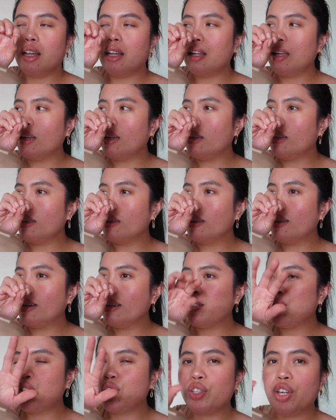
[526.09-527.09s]
the
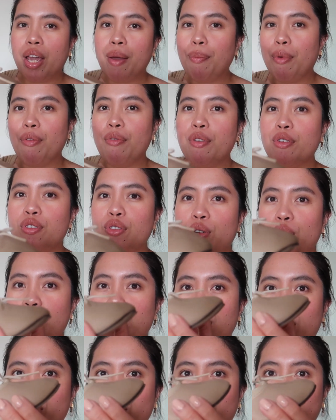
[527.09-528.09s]
shape of your toes, it
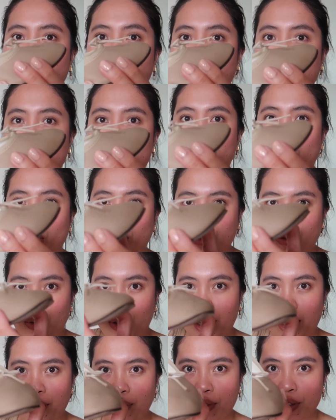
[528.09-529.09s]
will really mold to it. If
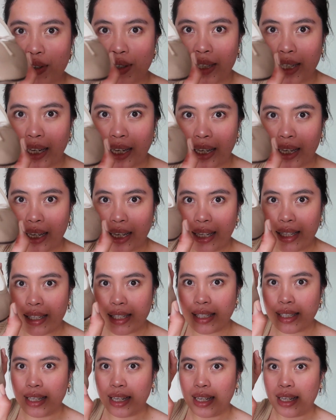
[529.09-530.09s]
you see, it
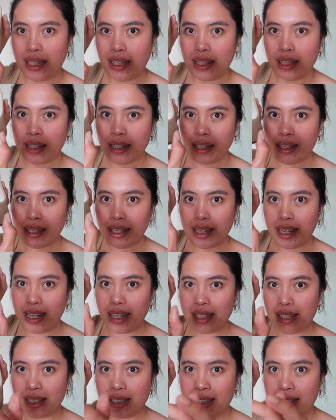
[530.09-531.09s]

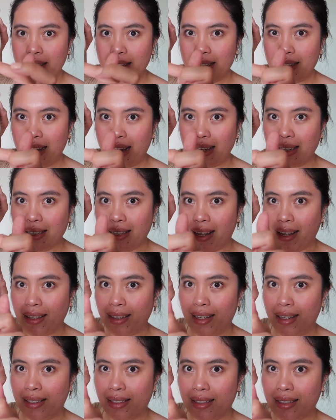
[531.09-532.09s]
stays like
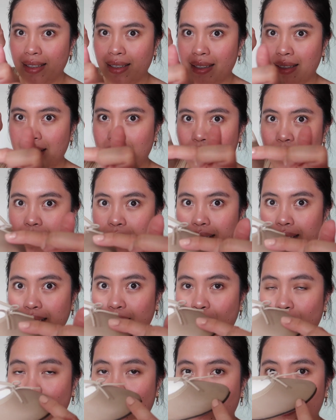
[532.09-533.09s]
this.
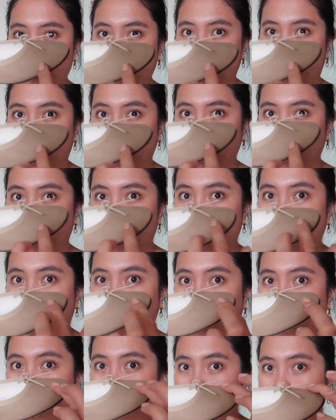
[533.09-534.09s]
Because I think when I
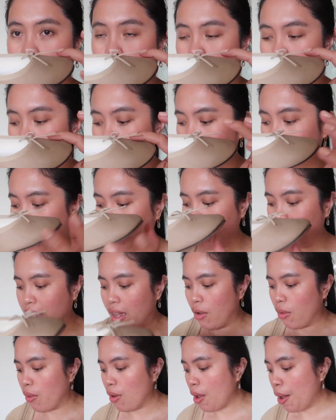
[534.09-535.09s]
walk, that's how
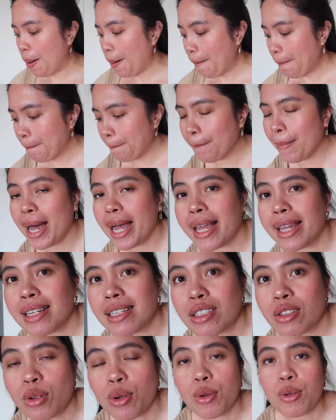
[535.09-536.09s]
my
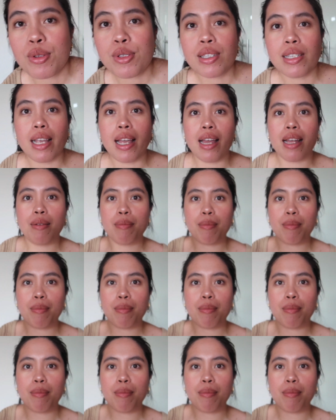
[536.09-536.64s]
toes and my